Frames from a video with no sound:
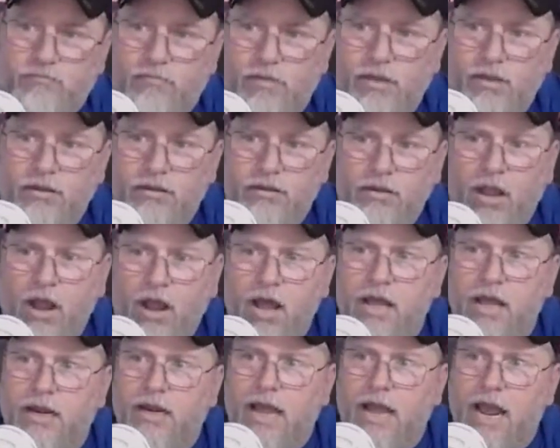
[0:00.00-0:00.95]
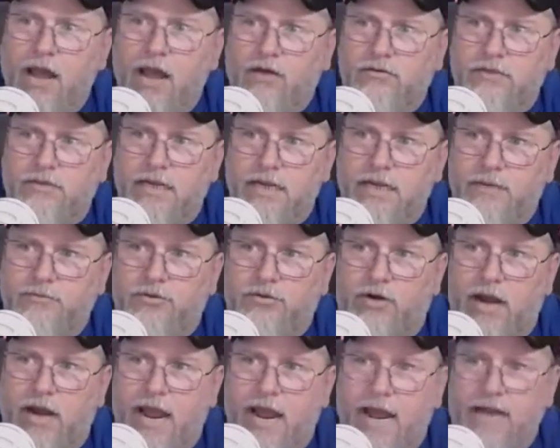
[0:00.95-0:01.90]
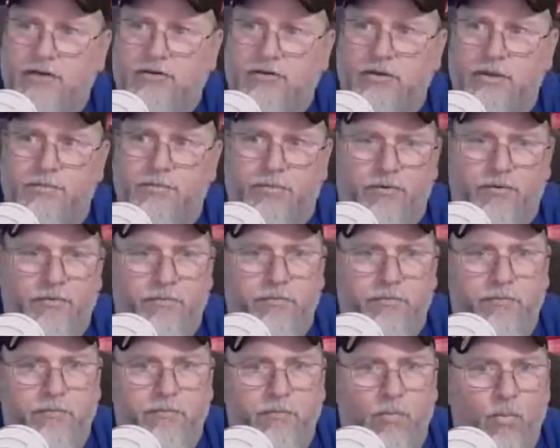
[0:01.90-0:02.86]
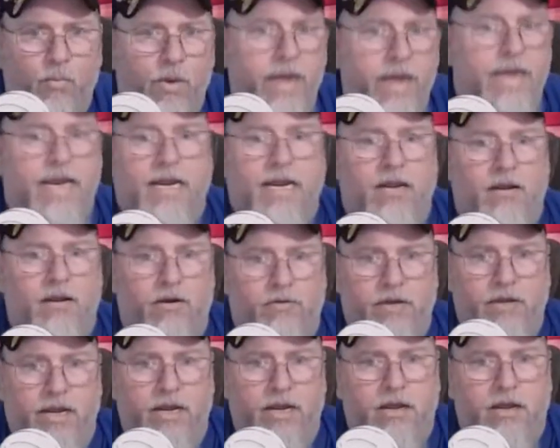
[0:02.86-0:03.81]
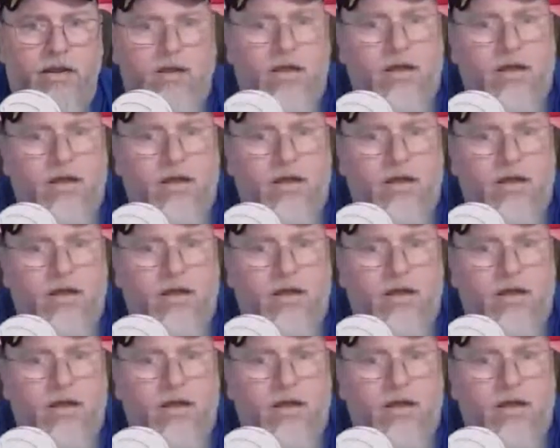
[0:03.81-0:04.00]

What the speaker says: not how teams are actually winning, okay?